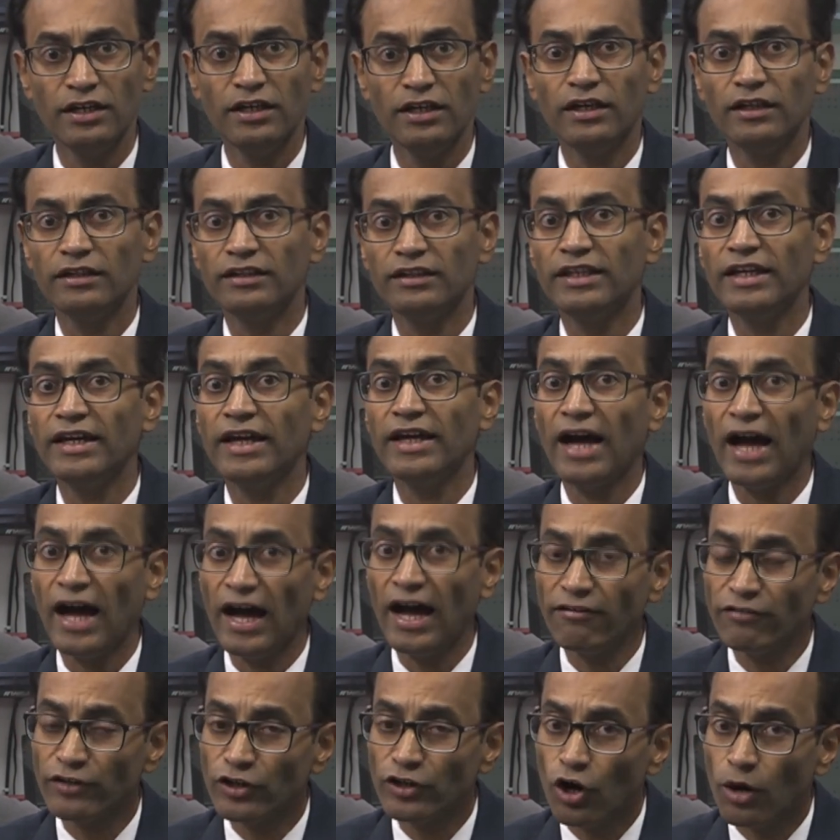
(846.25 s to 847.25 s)
they have
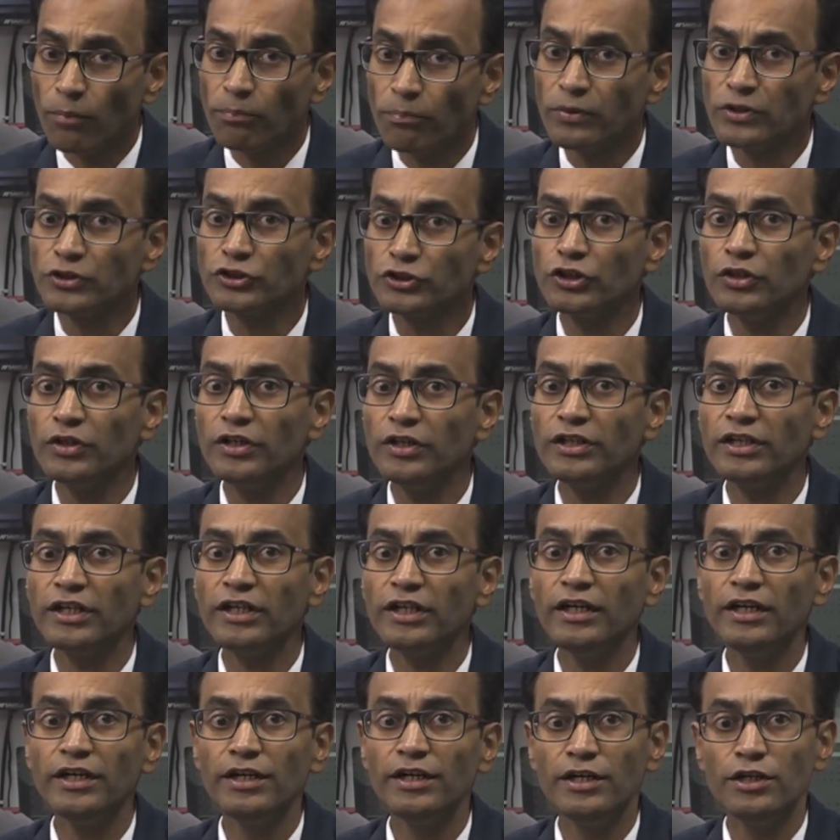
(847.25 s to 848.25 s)
an
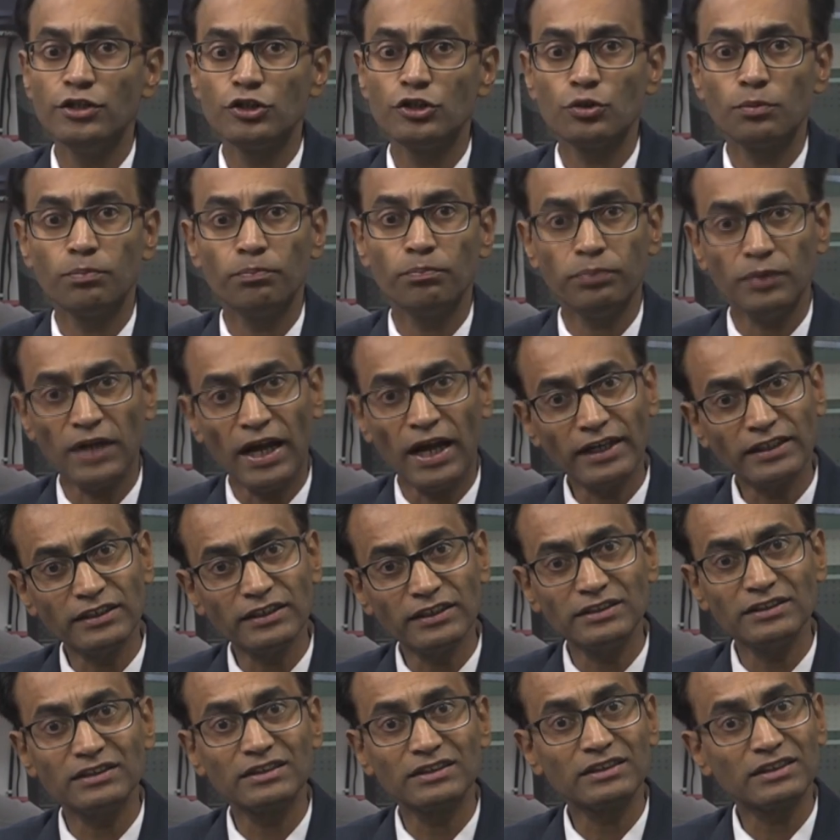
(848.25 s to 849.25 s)
opportunity to
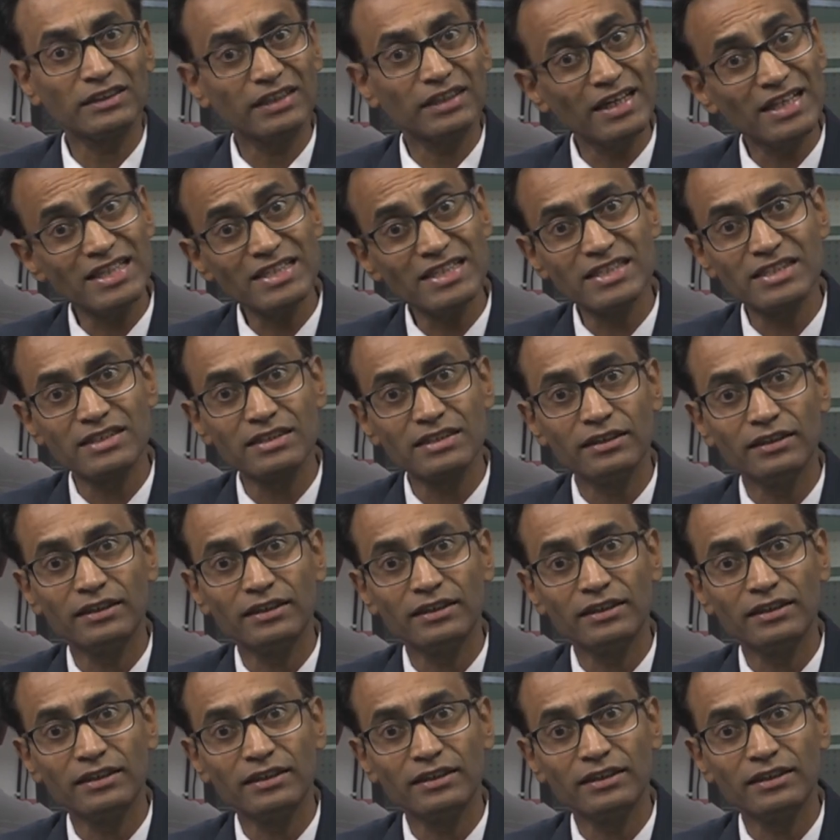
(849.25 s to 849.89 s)
practice skills